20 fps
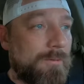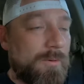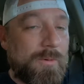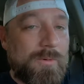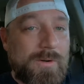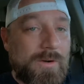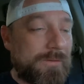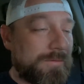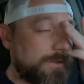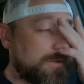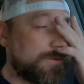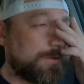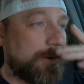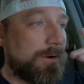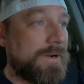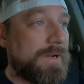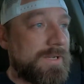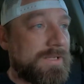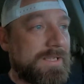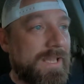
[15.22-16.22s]
we went over to
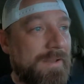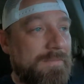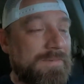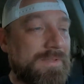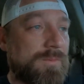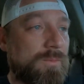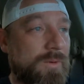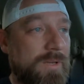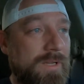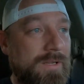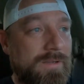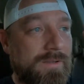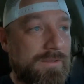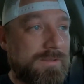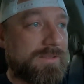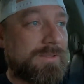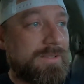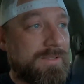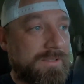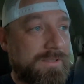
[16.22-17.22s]
Troy's, gave him some
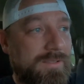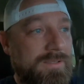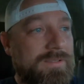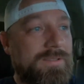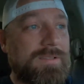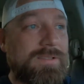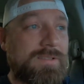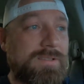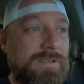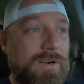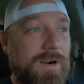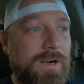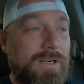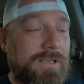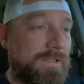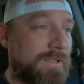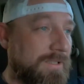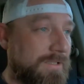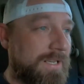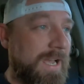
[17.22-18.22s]
wheels, car
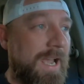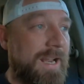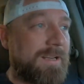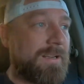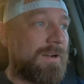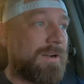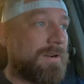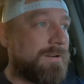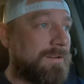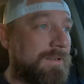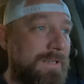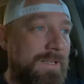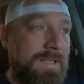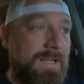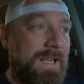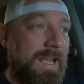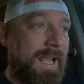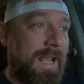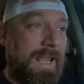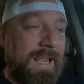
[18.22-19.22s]
got on the dyno,
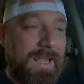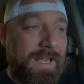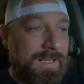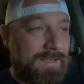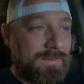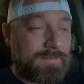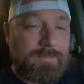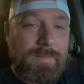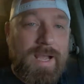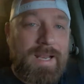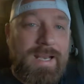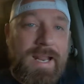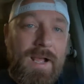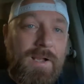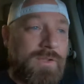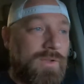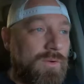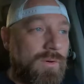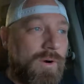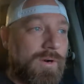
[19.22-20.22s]
and by
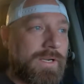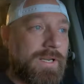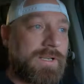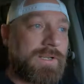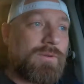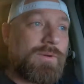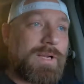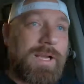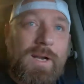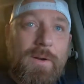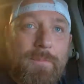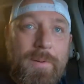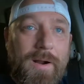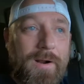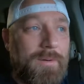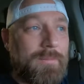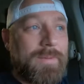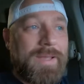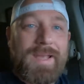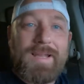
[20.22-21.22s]
now you already know what kind of
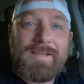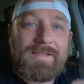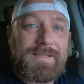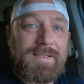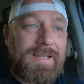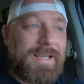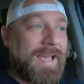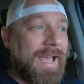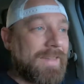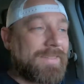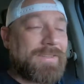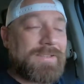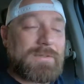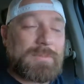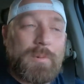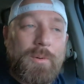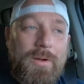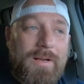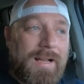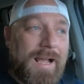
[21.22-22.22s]
power it makes. At
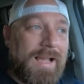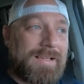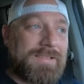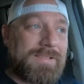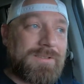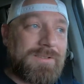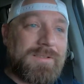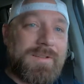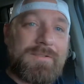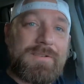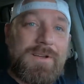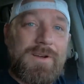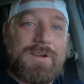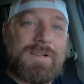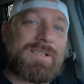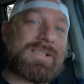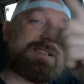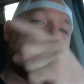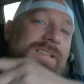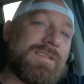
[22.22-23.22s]
this point, I still don't even know
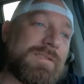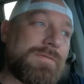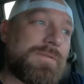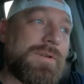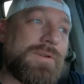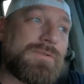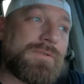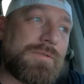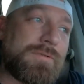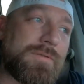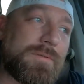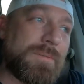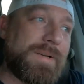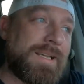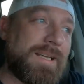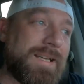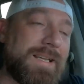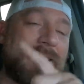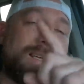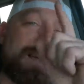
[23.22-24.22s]
because it's in the future for
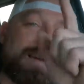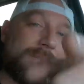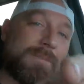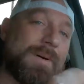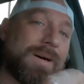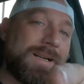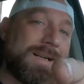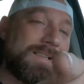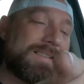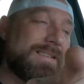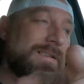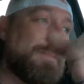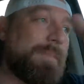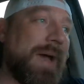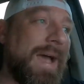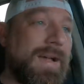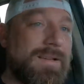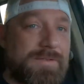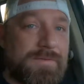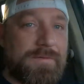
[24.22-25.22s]
me, but it's in the
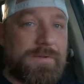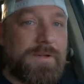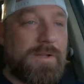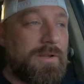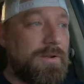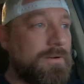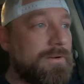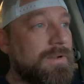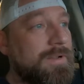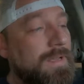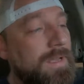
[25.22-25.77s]
past for you.